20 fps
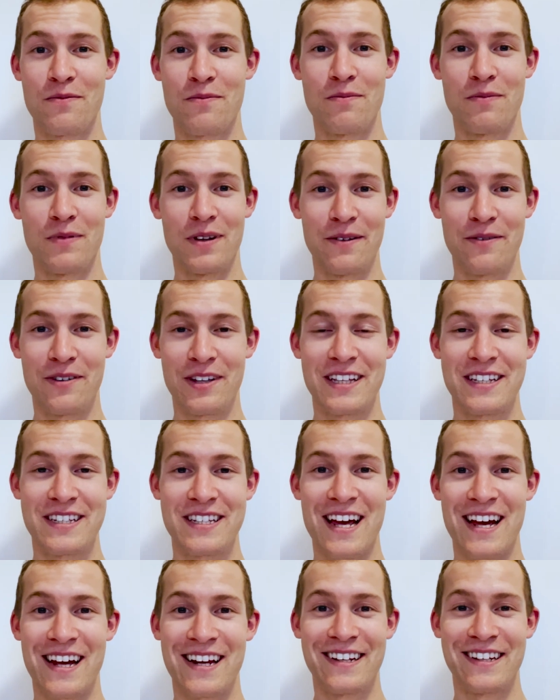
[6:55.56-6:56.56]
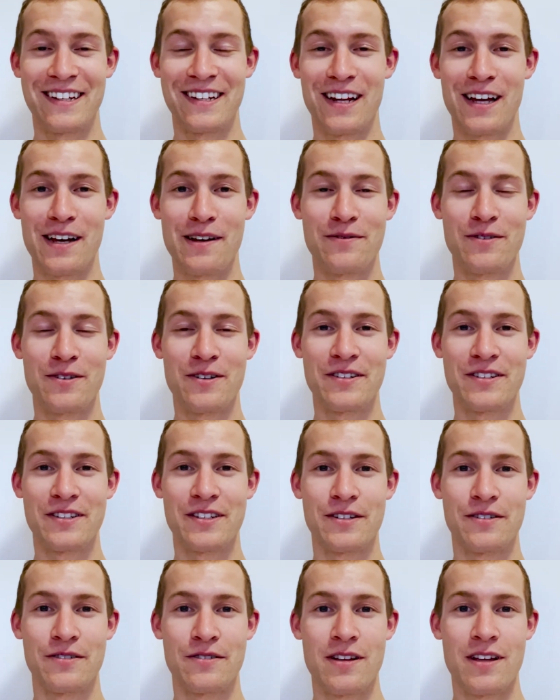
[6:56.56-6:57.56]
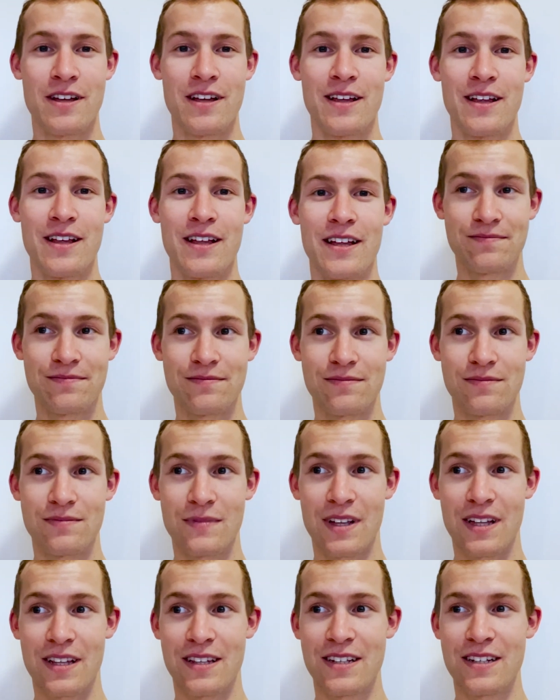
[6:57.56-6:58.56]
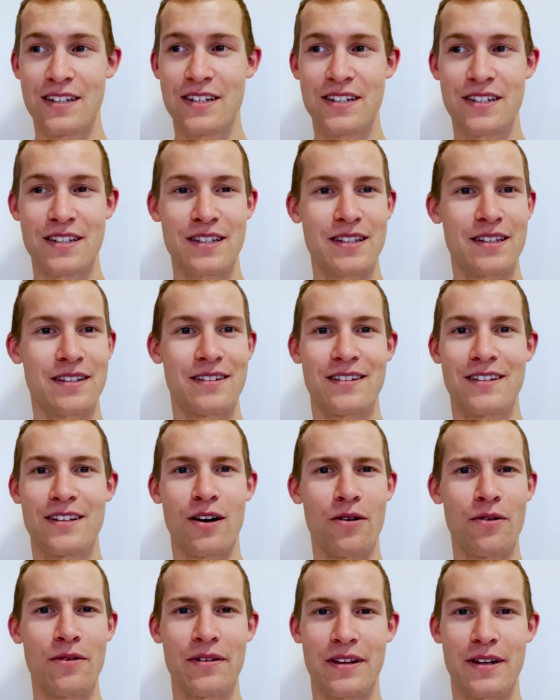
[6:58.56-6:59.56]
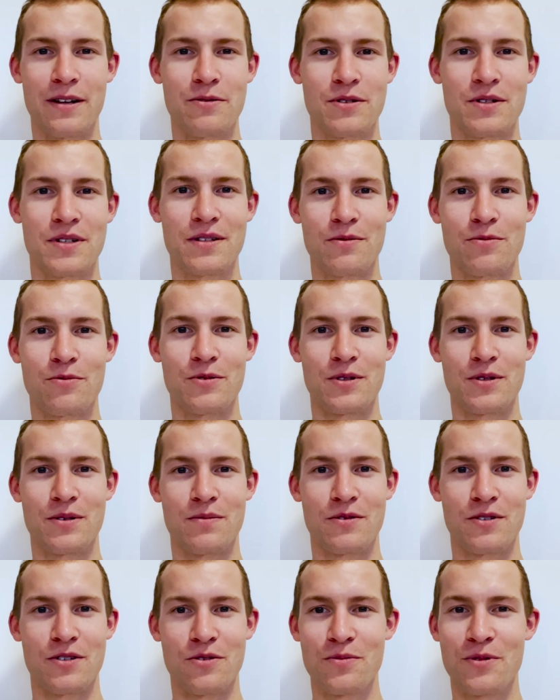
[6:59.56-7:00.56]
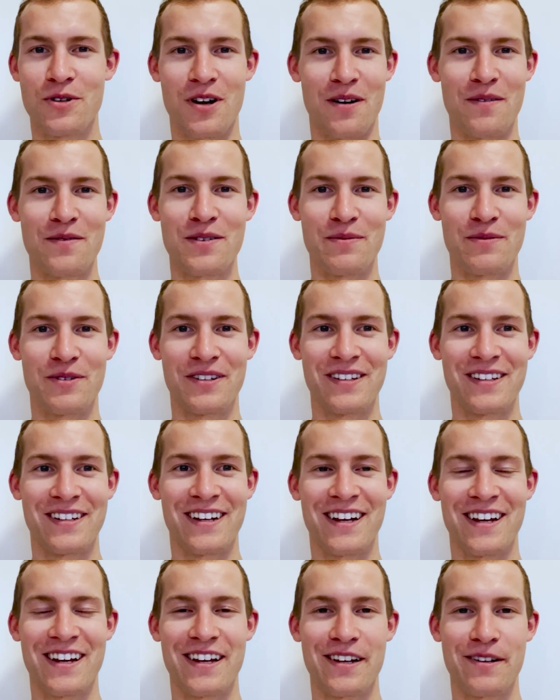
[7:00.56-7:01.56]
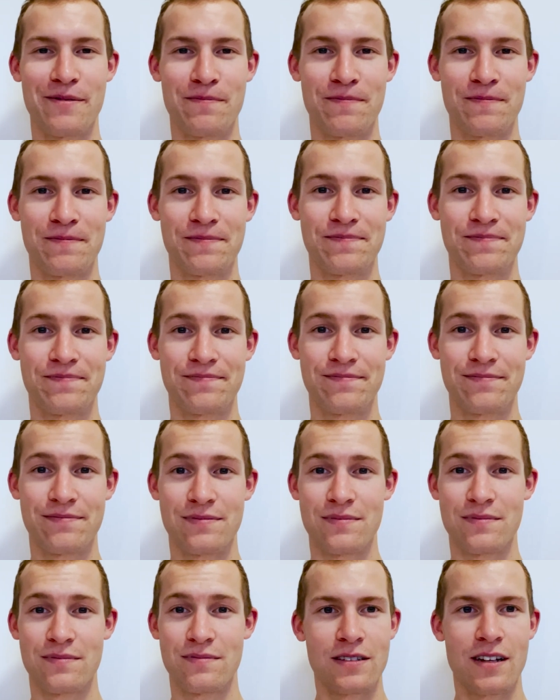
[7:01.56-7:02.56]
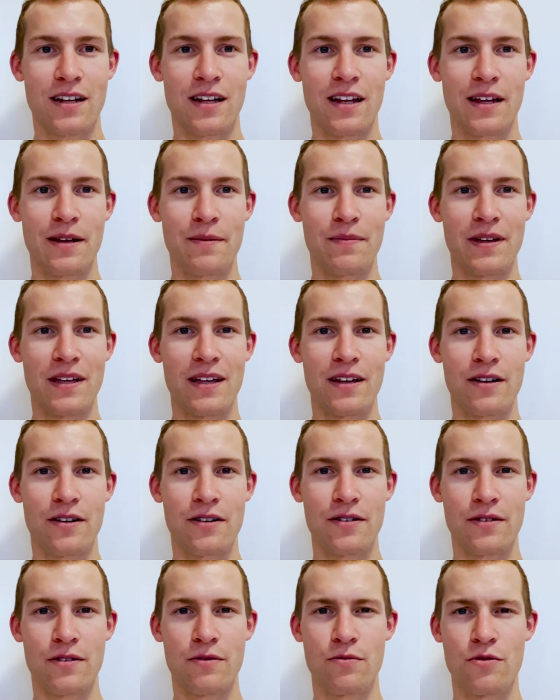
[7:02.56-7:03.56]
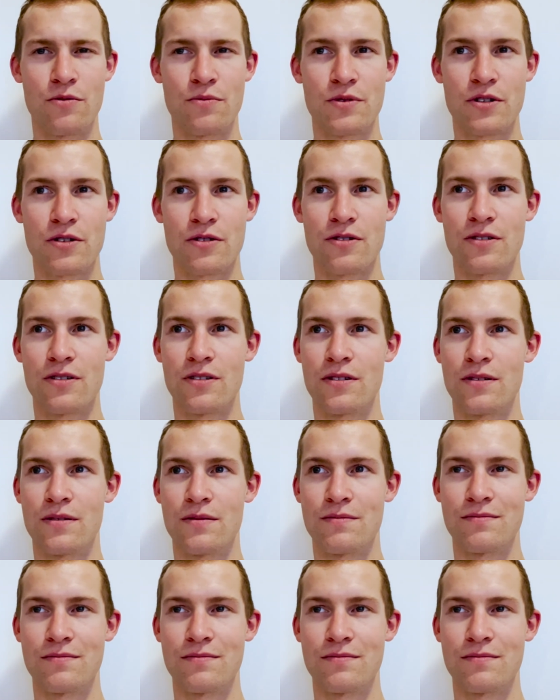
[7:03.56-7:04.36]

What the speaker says: living this athlete life also. And then just the whole thing was super comfortable. I like being here. The rooms are all